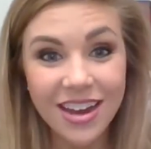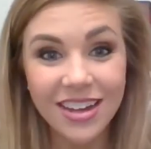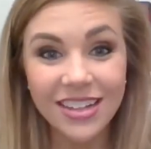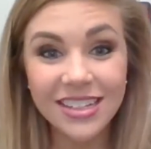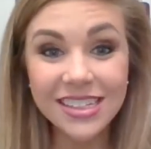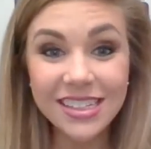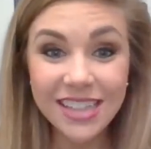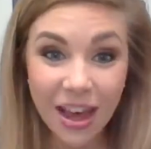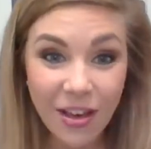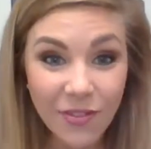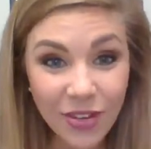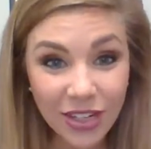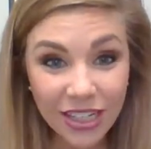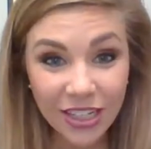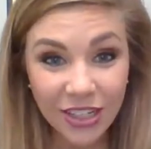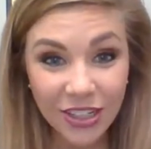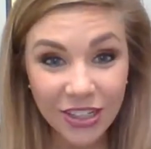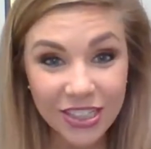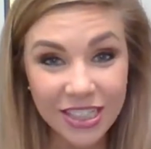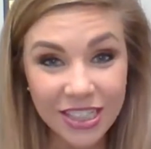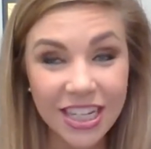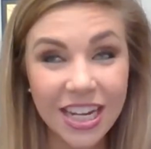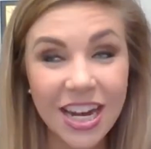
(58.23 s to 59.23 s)
7
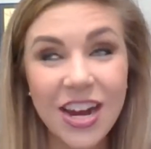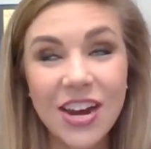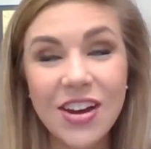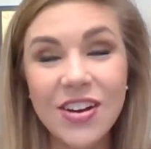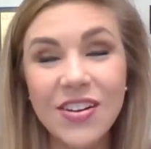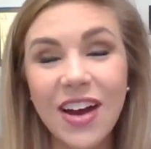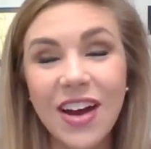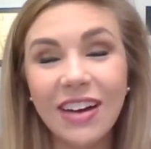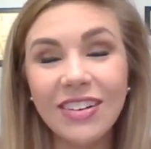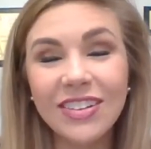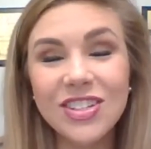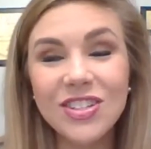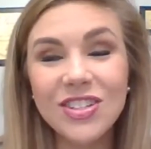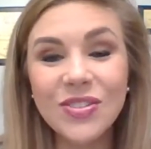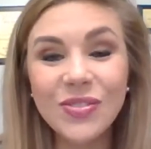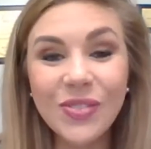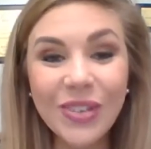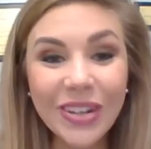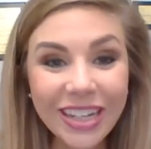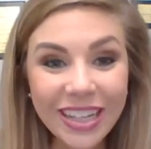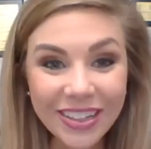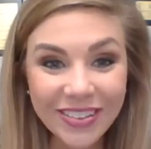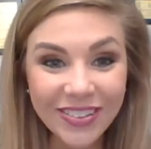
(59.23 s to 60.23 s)
years ago, I was
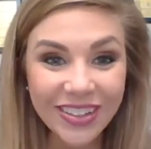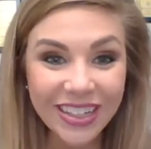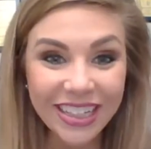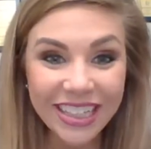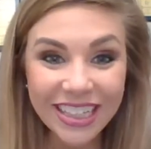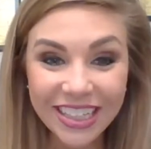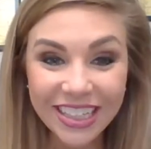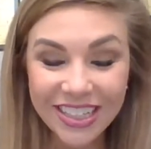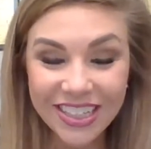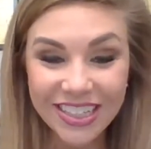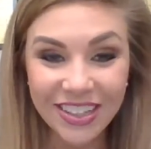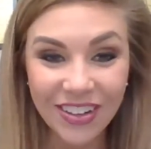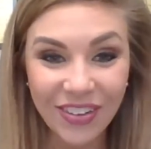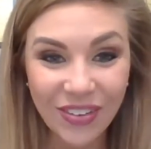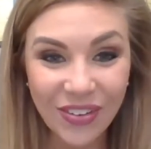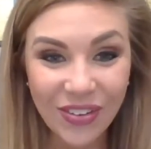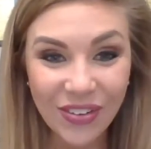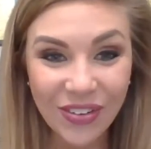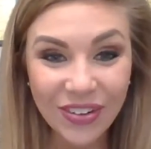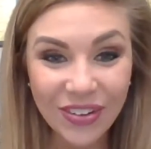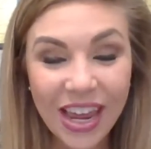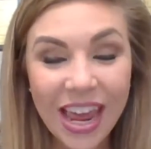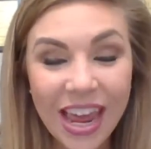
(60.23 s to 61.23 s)
21 years
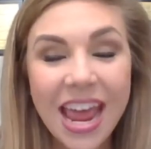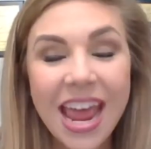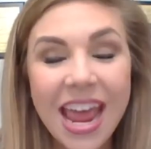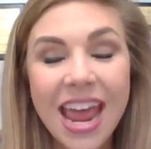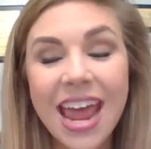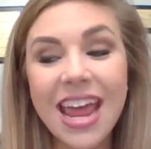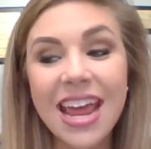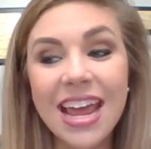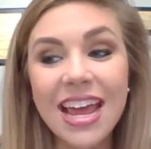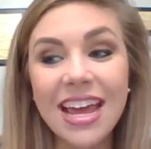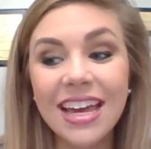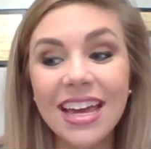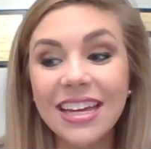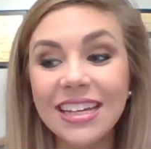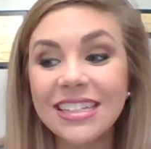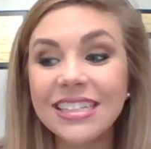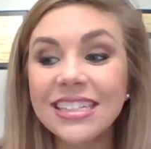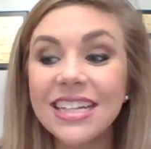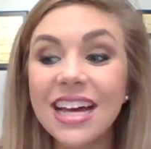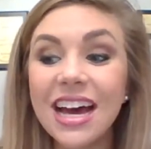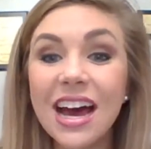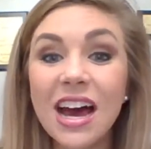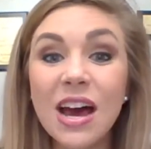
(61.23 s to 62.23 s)
old,
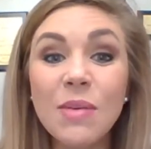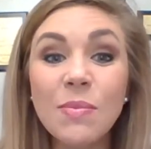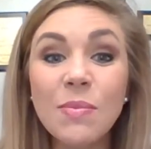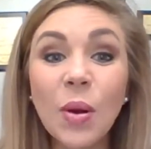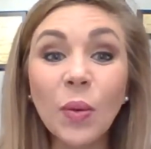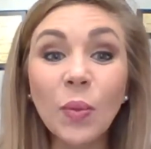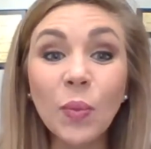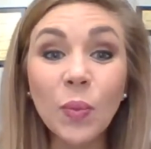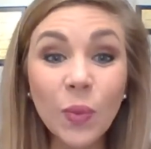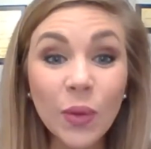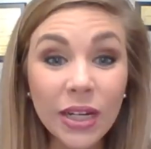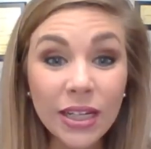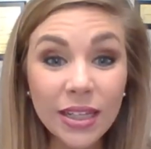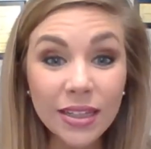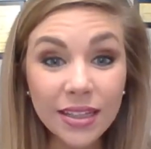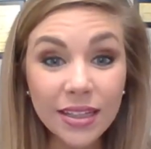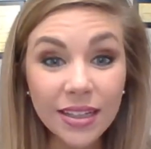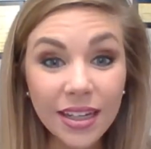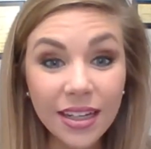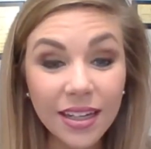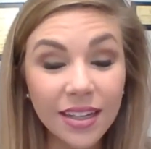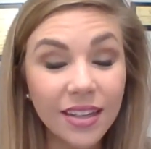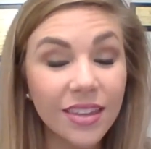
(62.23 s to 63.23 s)
and
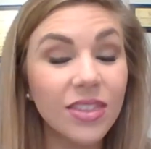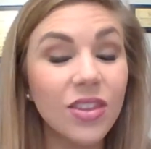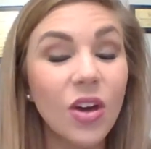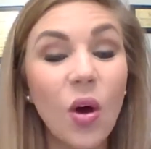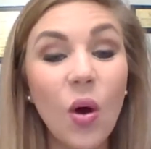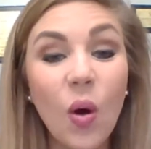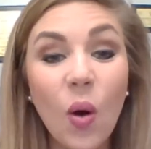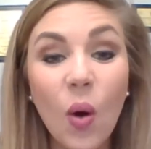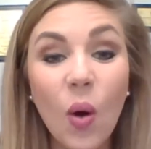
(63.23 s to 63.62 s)
really the